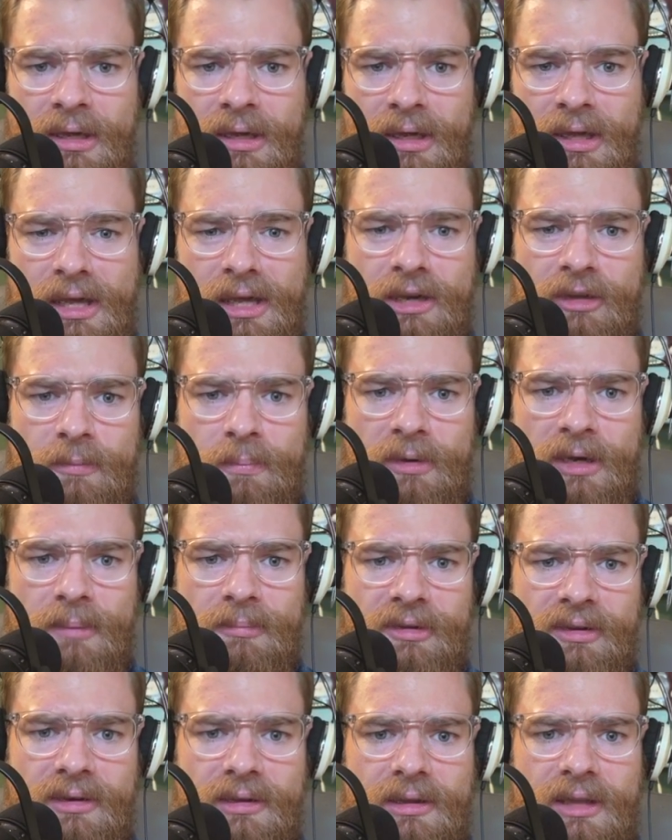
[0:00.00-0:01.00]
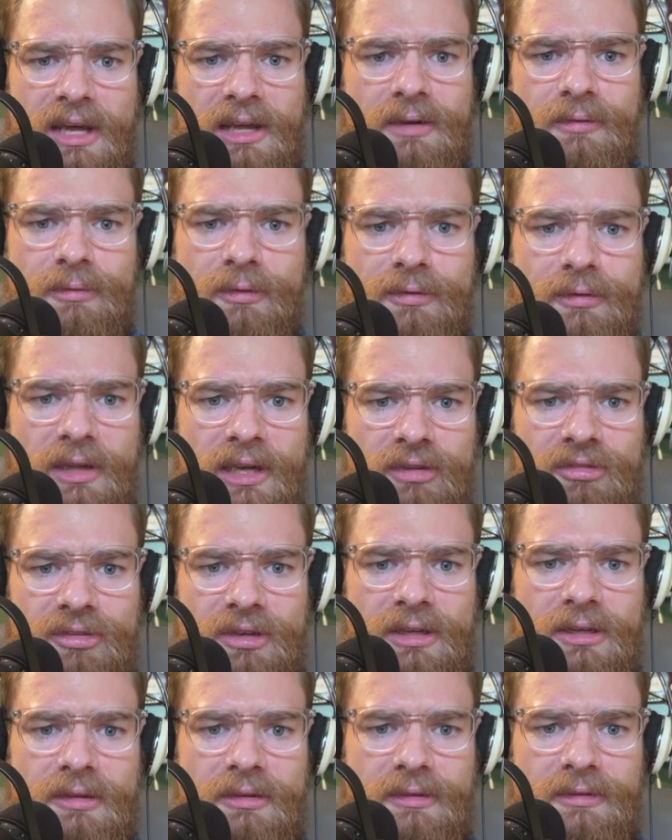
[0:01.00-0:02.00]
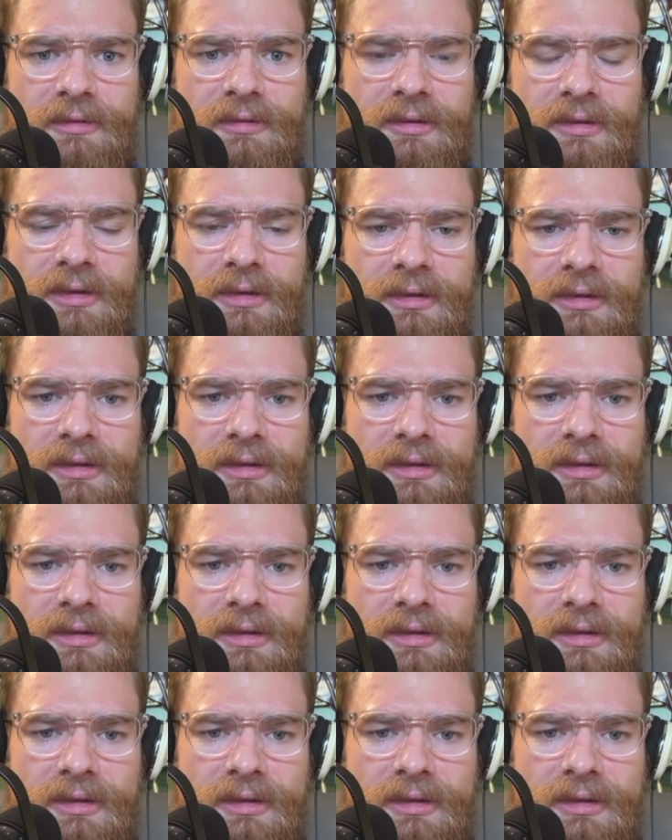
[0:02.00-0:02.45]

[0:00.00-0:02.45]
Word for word: And it's prompted a lot of reflections,